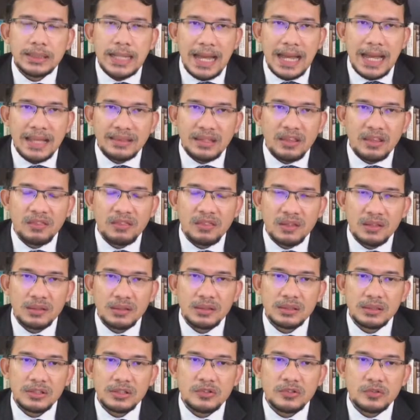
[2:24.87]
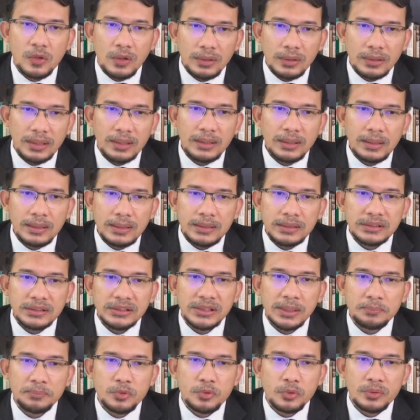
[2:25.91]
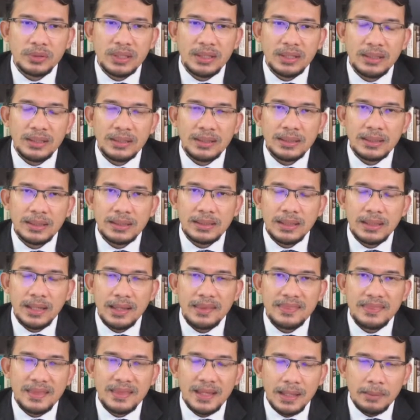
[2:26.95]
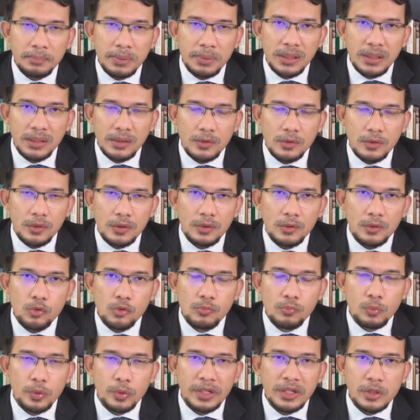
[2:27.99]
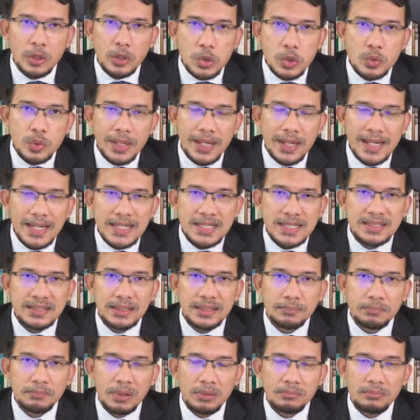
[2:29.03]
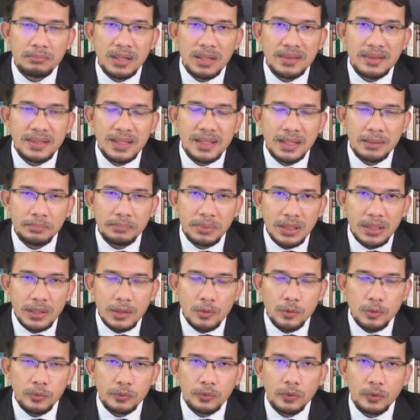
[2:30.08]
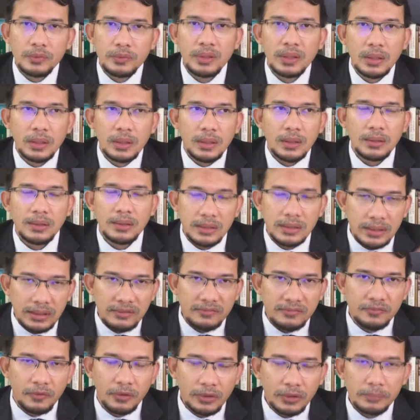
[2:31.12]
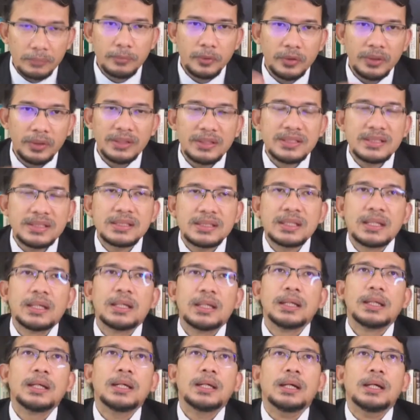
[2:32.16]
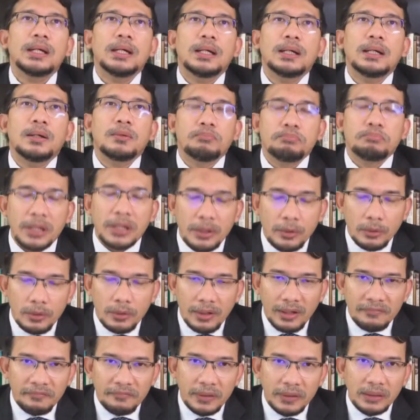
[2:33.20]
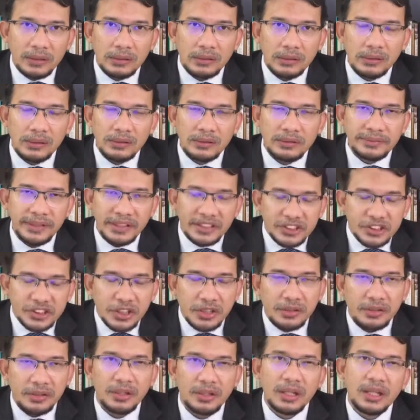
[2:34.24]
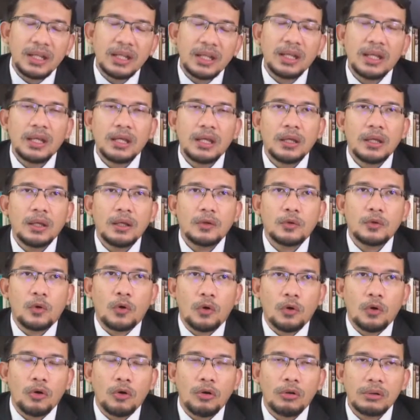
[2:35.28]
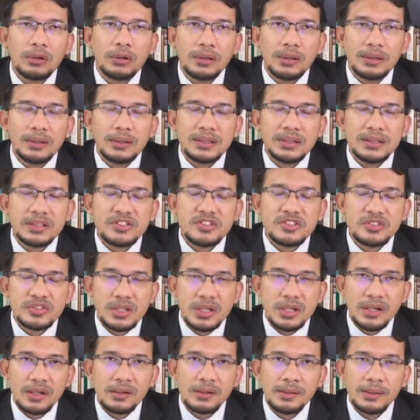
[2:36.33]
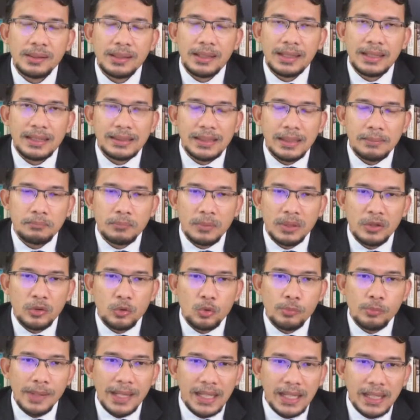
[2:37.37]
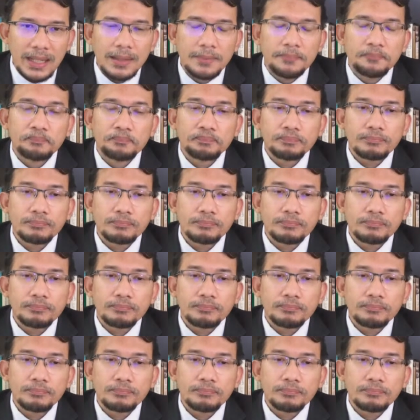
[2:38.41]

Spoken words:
hadith scholar Shamsuddin al-Dhahabi, or whom we know as Imam al-Dhahabi, who wrote the voluminous biographical dictionary called Siyar A'lam al-Nubala.